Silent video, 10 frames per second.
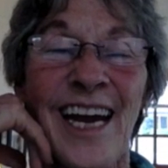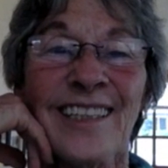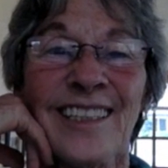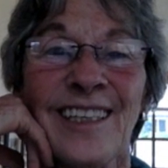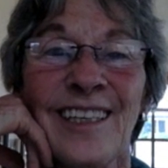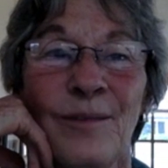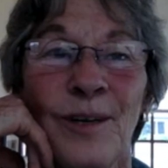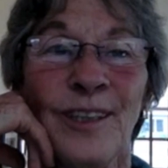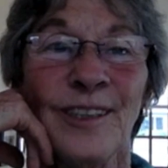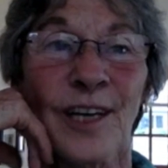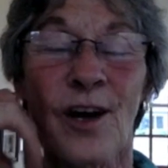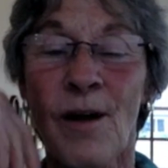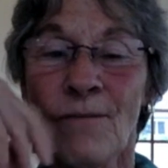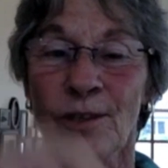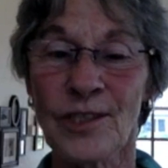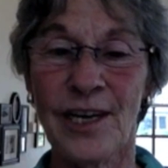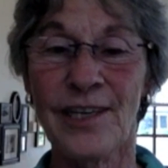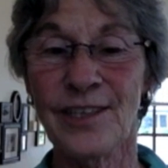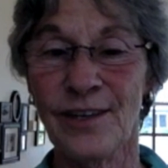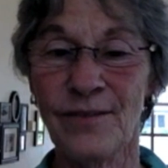in Action was a
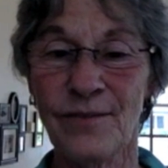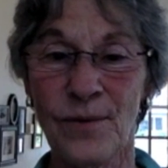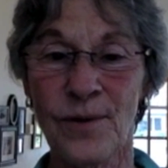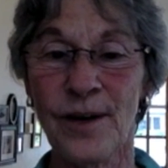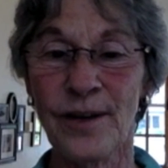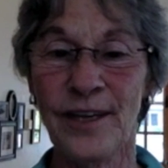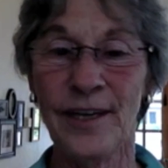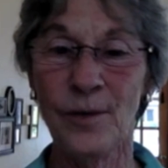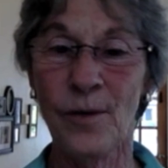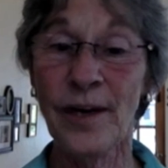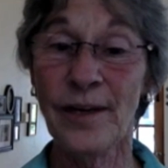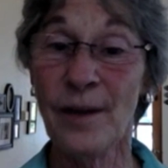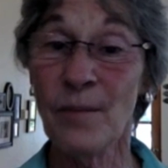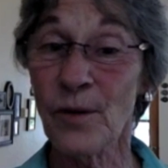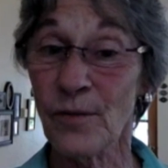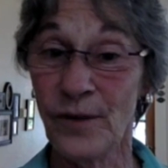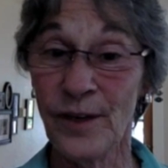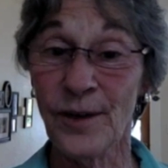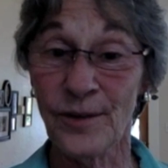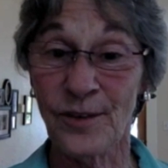conversation for, I think, quite a number of
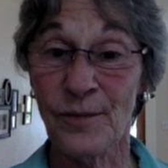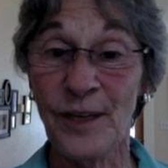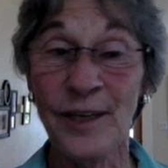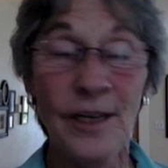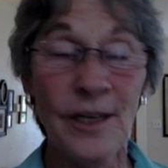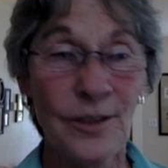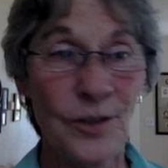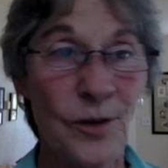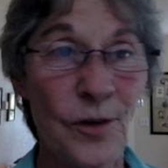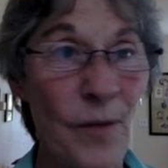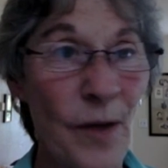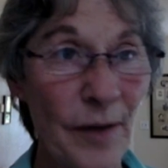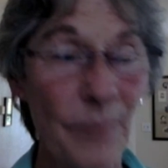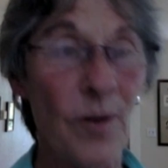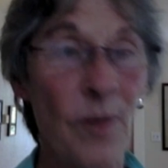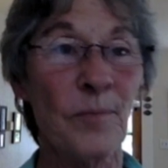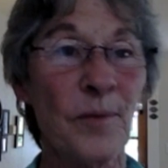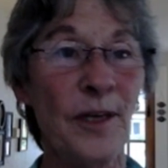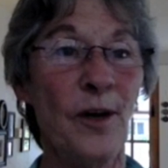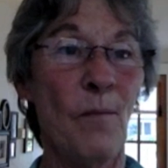years. I mean, Judith might
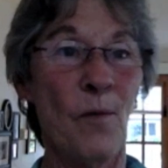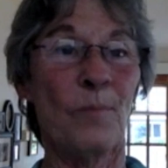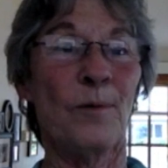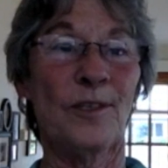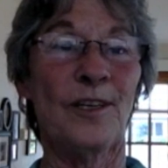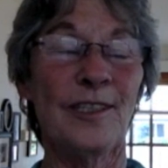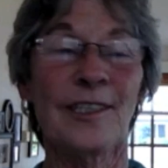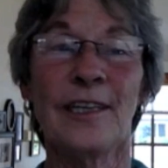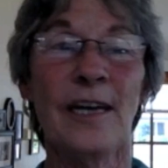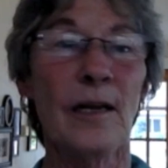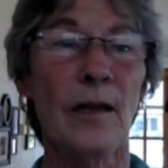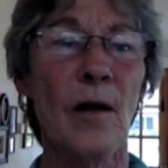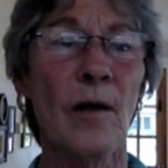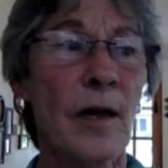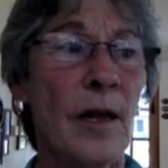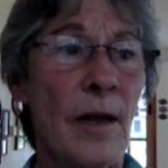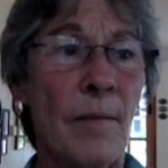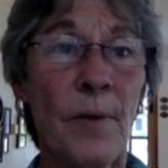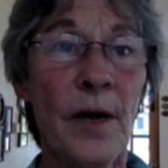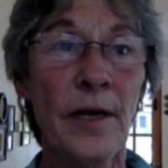probably know more precisely how long,
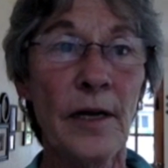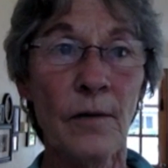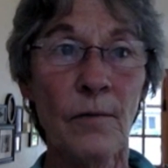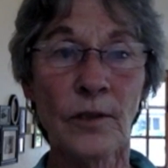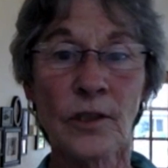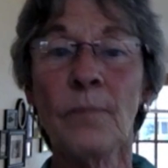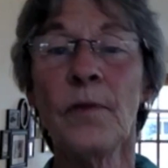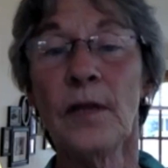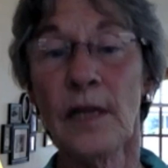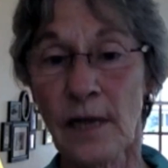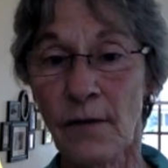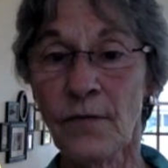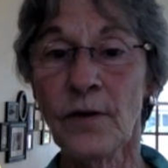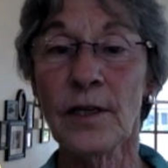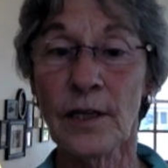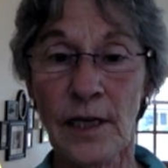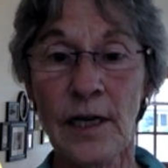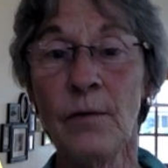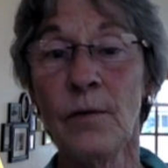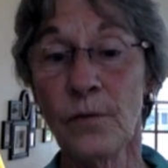but it was something that
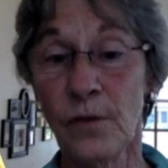definitely